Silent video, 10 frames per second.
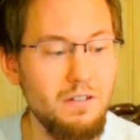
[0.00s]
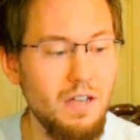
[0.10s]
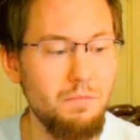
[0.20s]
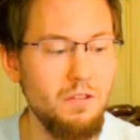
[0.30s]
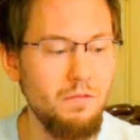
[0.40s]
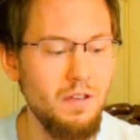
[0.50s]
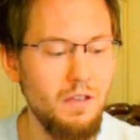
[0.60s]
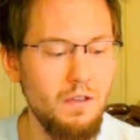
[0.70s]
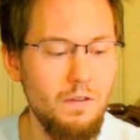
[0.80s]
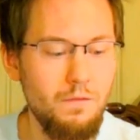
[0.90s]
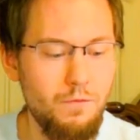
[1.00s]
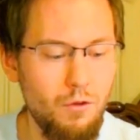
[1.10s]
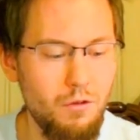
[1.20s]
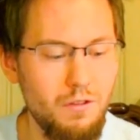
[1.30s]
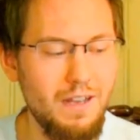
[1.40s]
types of
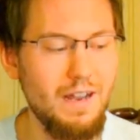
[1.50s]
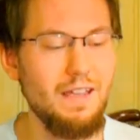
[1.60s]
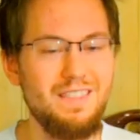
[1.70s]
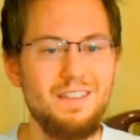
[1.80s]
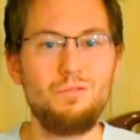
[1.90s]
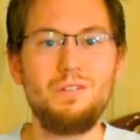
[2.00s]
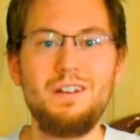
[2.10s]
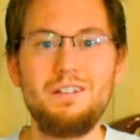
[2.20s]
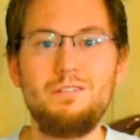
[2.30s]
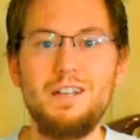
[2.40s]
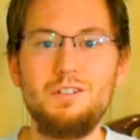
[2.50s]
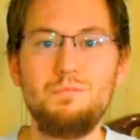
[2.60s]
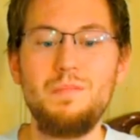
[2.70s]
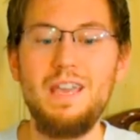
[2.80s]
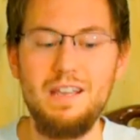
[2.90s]
photo that I think we're gonna try to
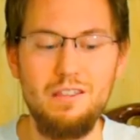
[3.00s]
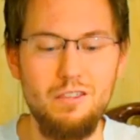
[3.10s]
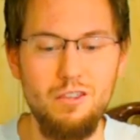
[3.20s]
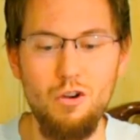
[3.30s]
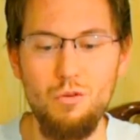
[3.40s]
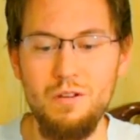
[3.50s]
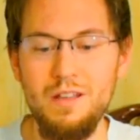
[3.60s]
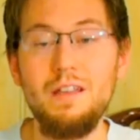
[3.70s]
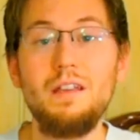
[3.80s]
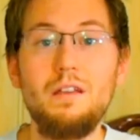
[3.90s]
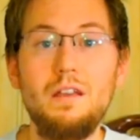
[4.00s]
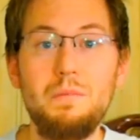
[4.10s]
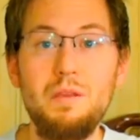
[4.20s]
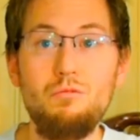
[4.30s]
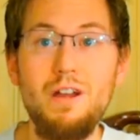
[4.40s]
make. So,
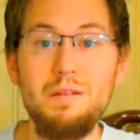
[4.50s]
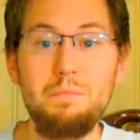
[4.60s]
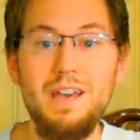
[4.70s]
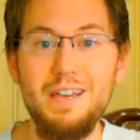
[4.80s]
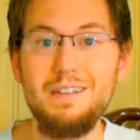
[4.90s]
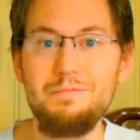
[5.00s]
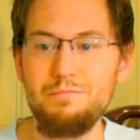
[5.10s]
be right back.